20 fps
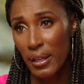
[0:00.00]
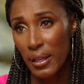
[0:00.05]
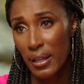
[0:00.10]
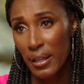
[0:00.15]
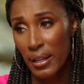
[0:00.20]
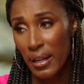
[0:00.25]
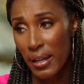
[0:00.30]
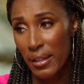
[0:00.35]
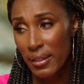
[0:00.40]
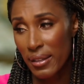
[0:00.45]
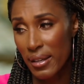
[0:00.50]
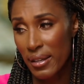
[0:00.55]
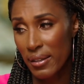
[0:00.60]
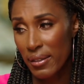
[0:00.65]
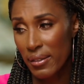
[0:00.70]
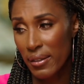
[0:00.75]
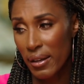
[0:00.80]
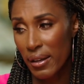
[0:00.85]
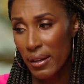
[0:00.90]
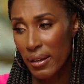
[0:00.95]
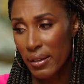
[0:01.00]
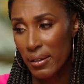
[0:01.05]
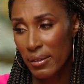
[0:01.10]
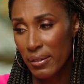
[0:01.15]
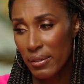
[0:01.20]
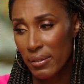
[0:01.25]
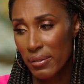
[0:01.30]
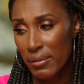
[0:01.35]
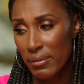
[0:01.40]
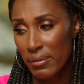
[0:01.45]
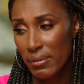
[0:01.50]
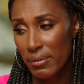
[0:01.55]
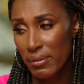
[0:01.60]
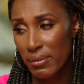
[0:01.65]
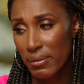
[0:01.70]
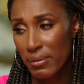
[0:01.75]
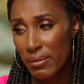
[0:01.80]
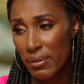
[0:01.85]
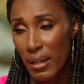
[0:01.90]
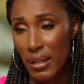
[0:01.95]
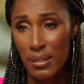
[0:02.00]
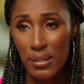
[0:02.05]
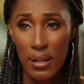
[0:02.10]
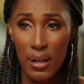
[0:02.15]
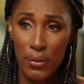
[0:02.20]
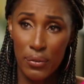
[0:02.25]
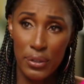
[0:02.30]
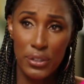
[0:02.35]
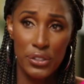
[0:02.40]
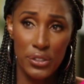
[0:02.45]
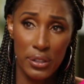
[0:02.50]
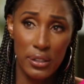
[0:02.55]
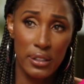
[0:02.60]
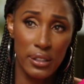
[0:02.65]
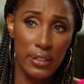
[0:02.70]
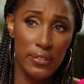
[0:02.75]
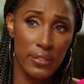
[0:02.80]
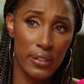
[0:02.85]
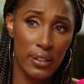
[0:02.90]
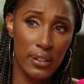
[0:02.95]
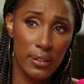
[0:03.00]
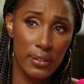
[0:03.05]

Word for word: And I think that that's how we should leave it.